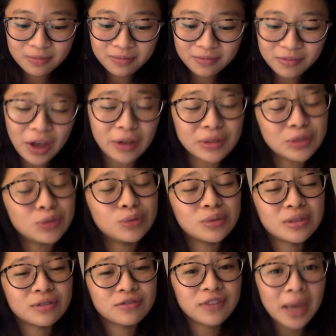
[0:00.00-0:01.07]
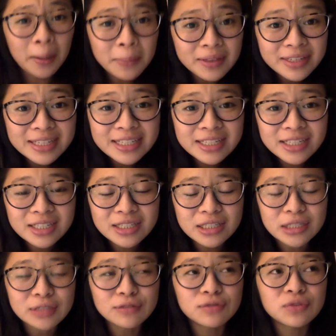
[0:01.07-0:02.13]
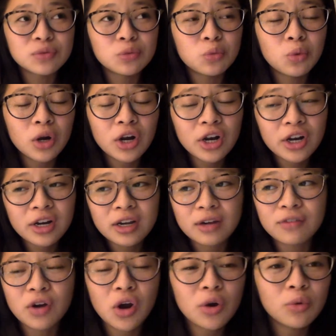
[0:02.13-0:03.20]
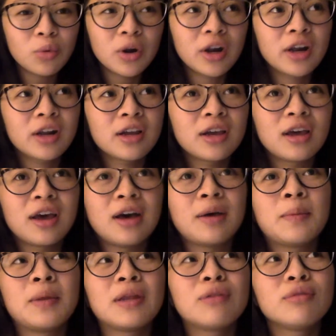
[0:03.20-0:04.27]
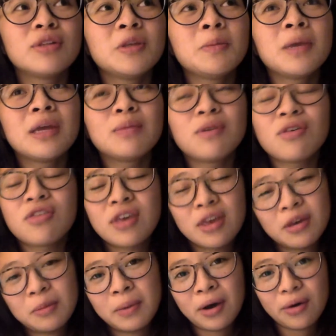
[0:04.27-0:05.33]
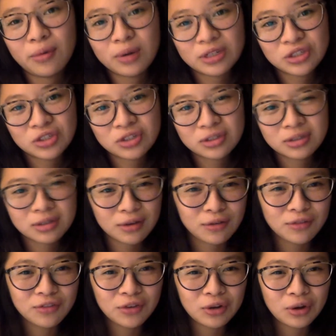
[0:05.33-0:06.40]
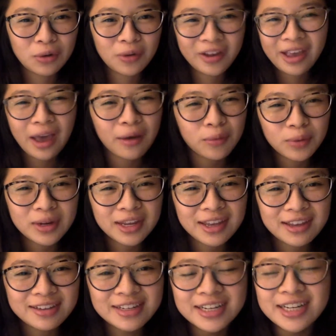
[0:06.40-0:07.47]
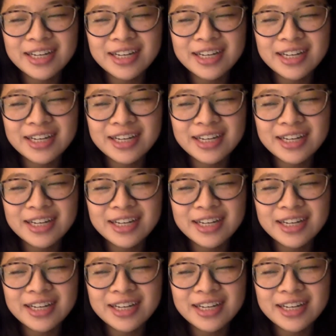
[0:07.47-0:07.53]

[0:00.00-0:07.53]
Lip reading: values of family, of work, of hard work, and it really made me think about questions of, you know, like equity